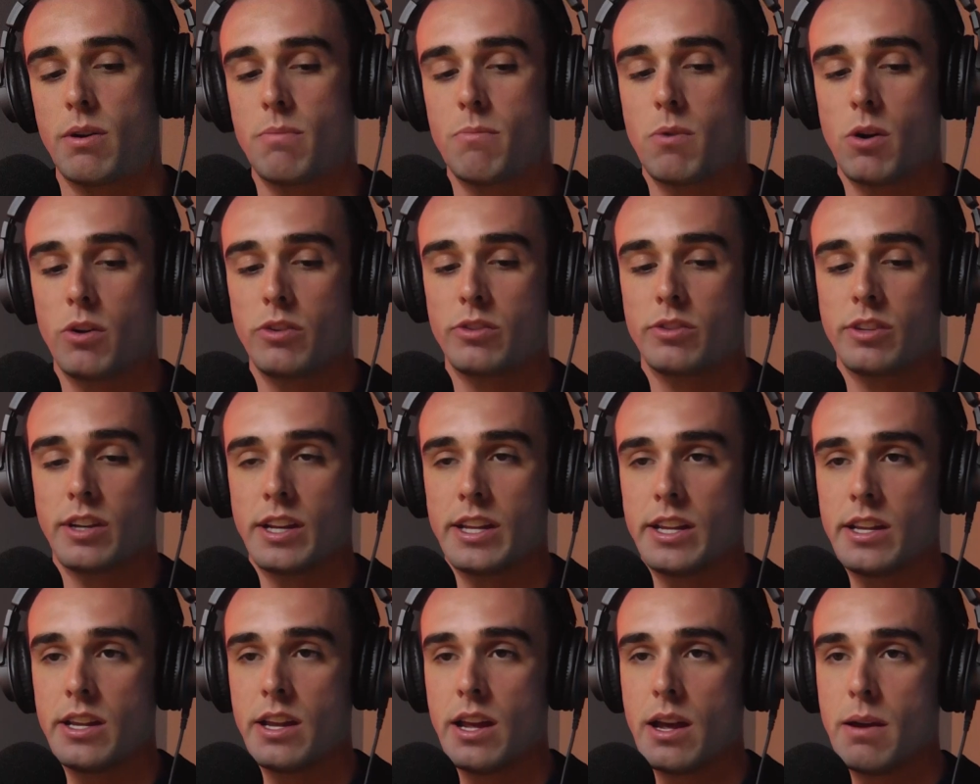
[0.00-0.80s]

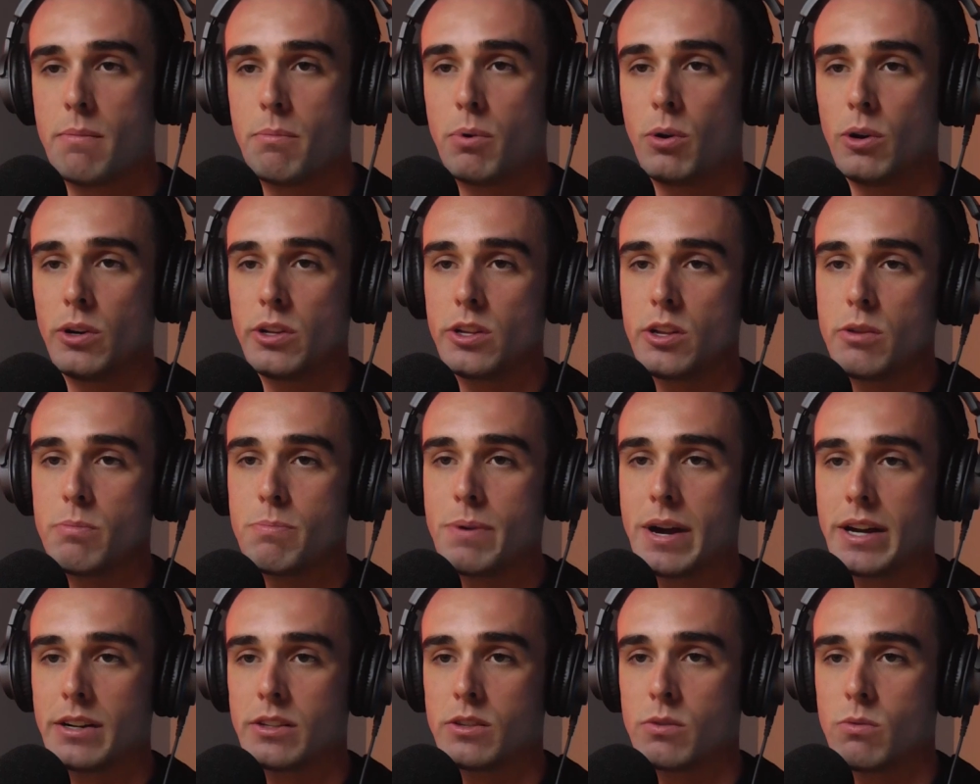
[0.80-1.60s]
mostly pulling you
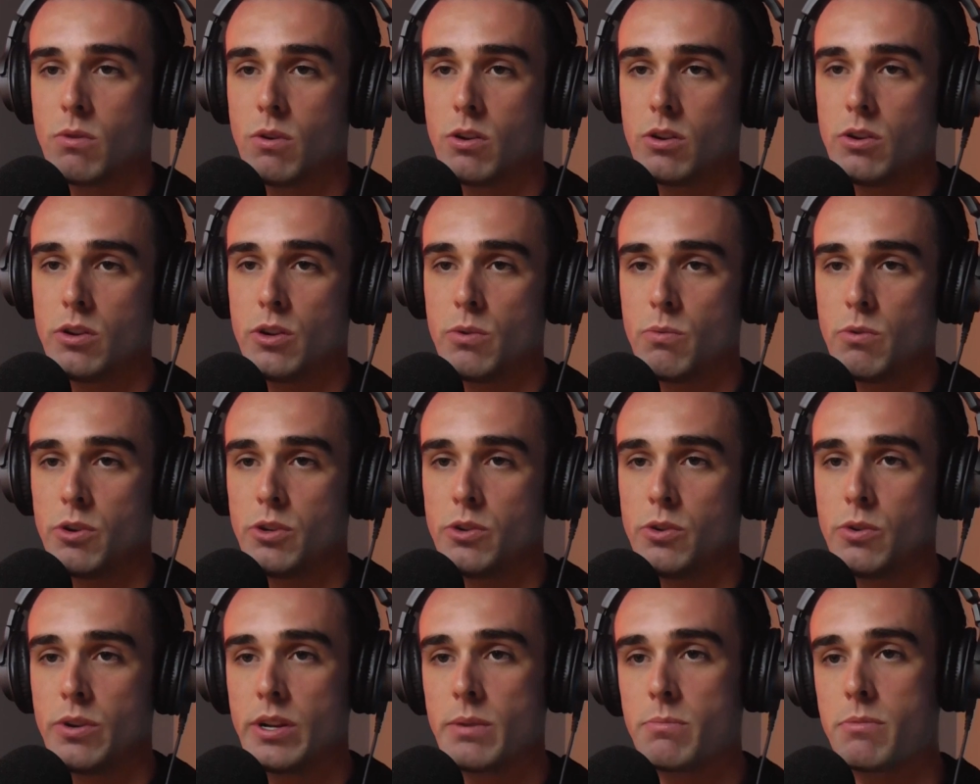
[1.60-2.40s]
back to what you were
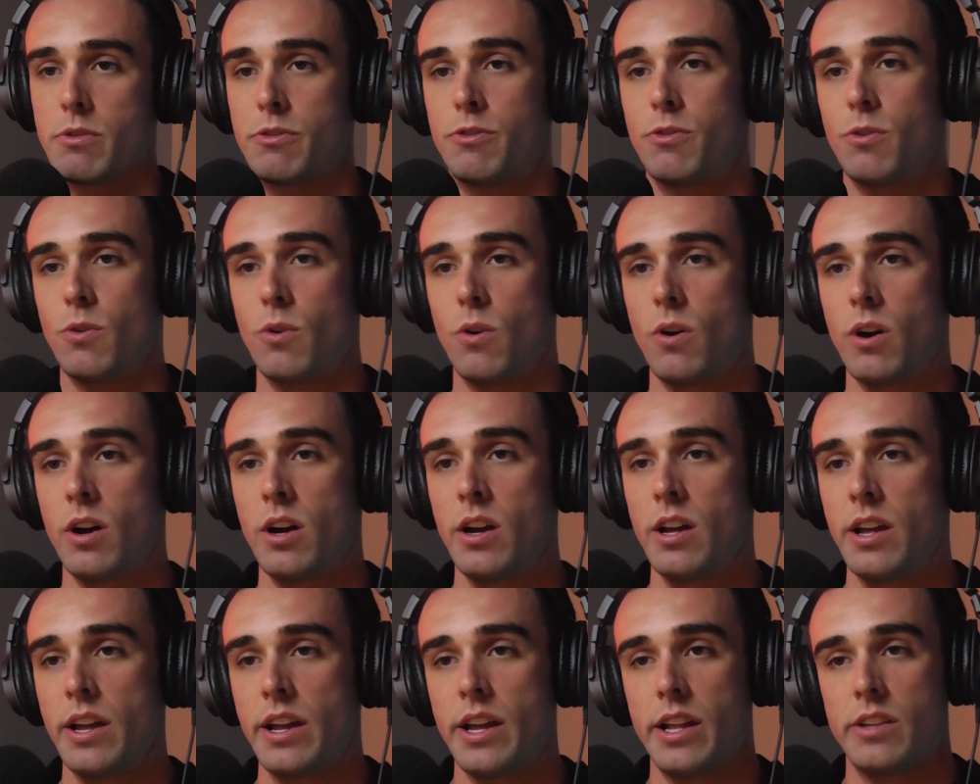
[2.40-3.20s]
doing before,
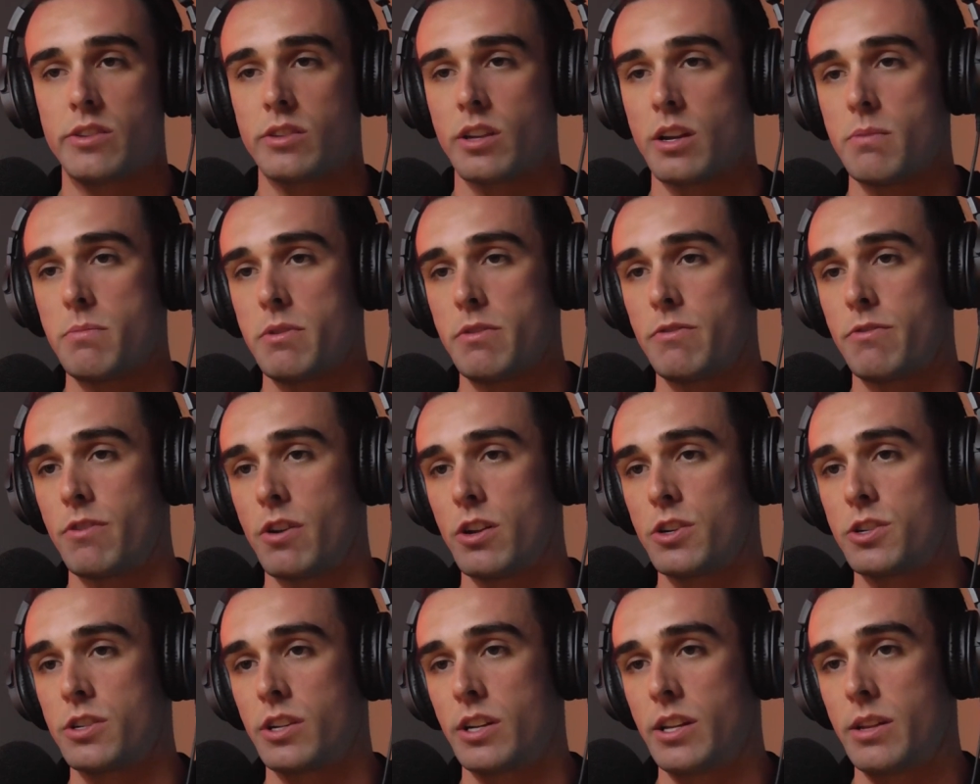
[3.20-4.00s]
it's going to be
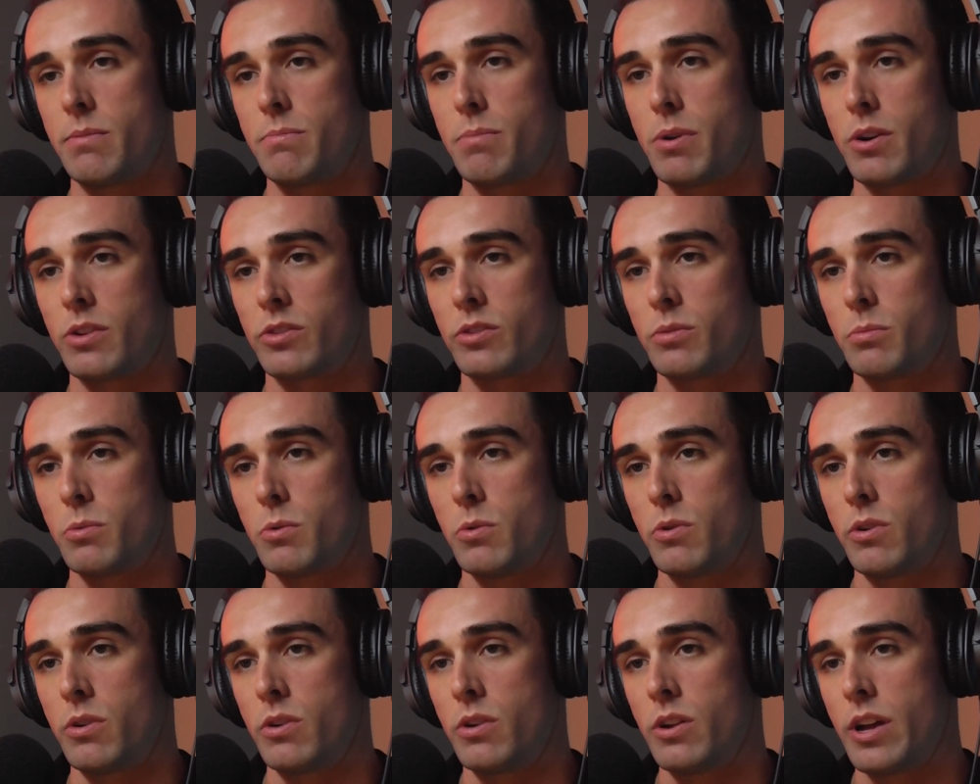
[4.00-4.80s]
virtually impossible
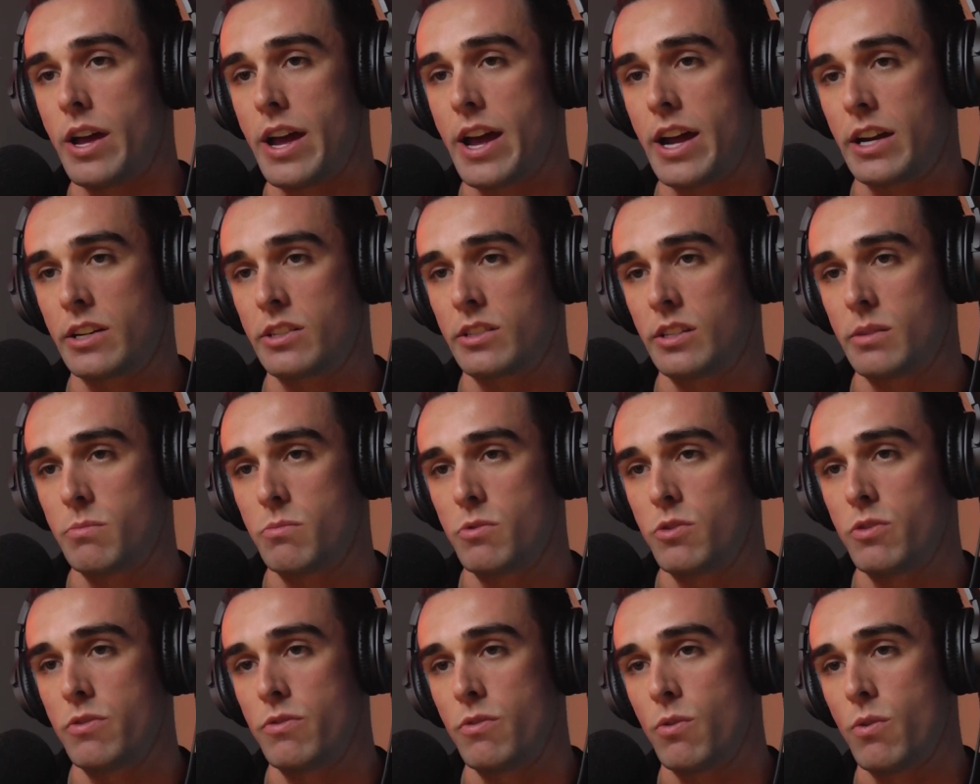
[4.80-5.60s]
to actually
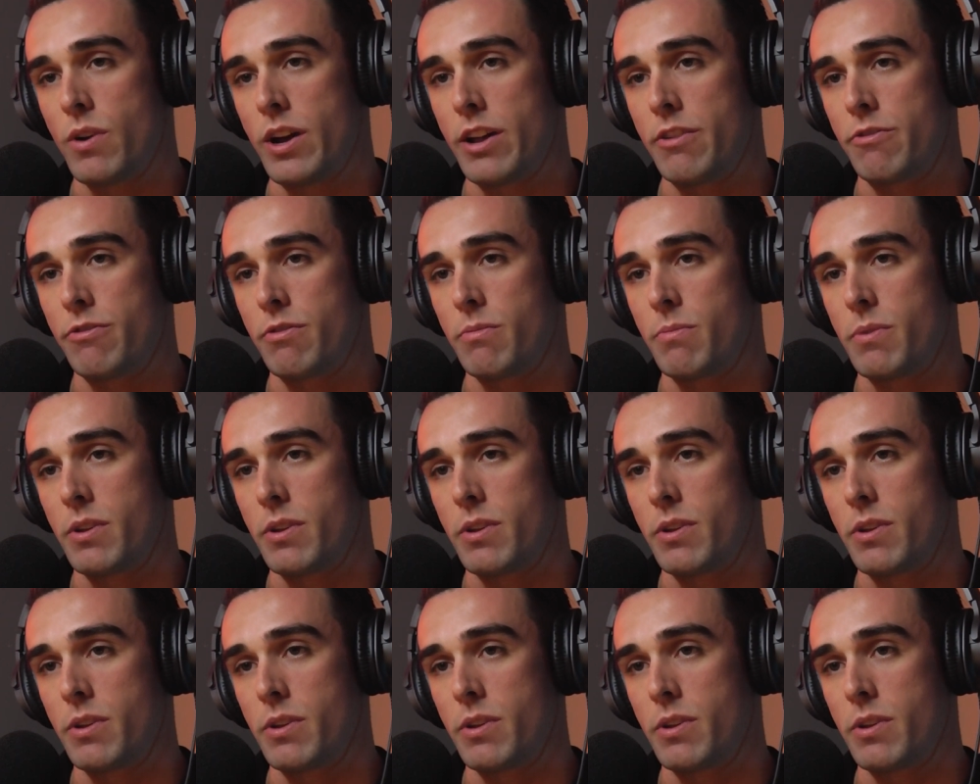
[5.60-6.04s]
move away from